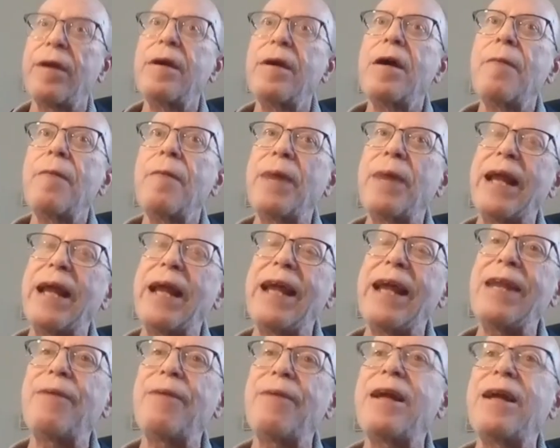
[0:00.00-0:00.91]
But
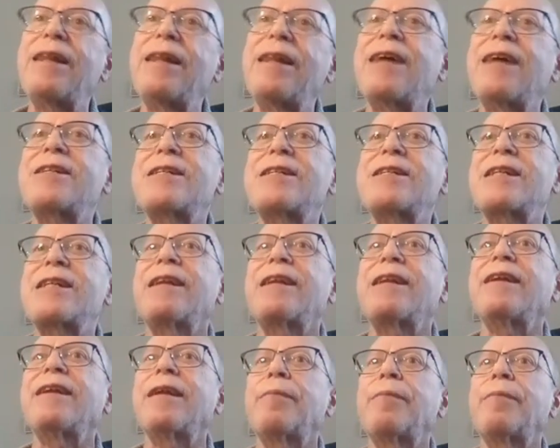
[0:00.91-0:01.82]
anyway, that's just a
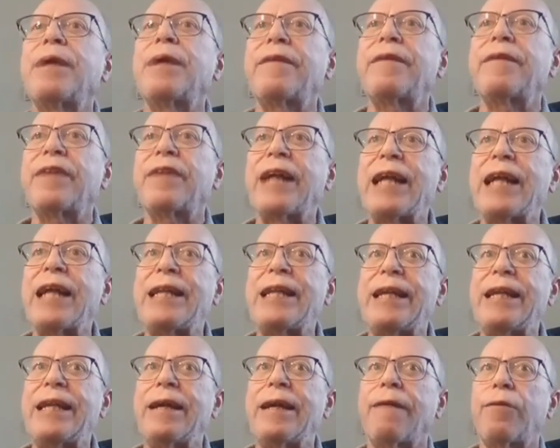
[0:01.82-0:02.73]
little bit of an
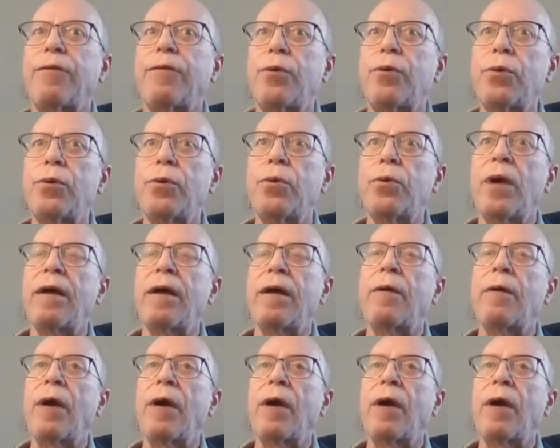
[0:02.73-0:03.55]
idea of who